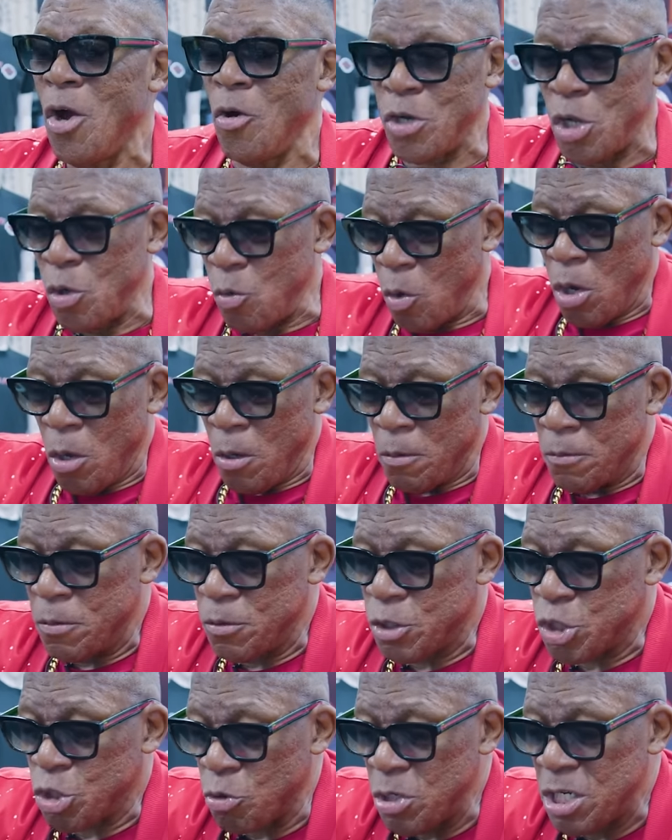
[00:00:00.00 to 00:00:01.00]
On the
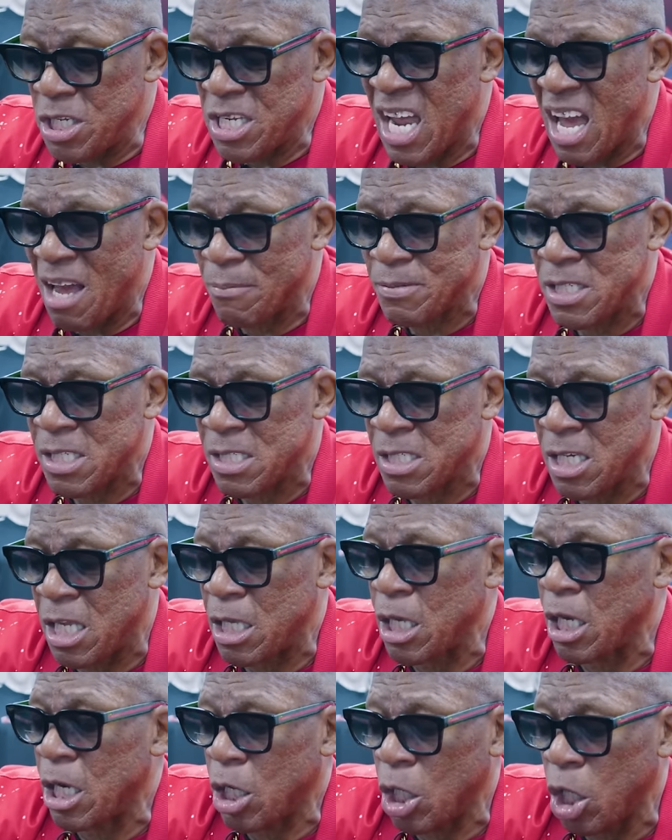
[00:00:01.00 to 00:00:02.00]
treetops is
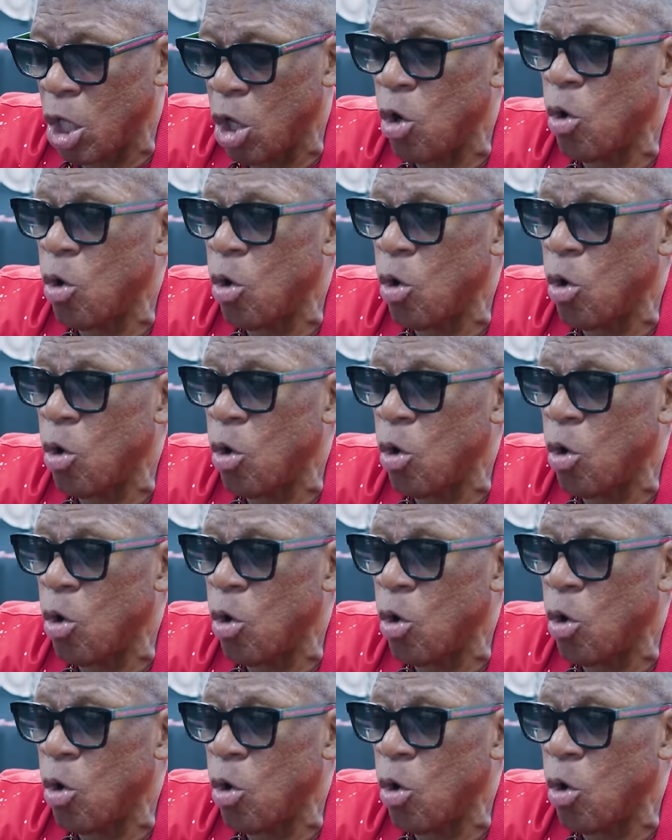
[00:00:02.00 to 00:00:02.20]
getting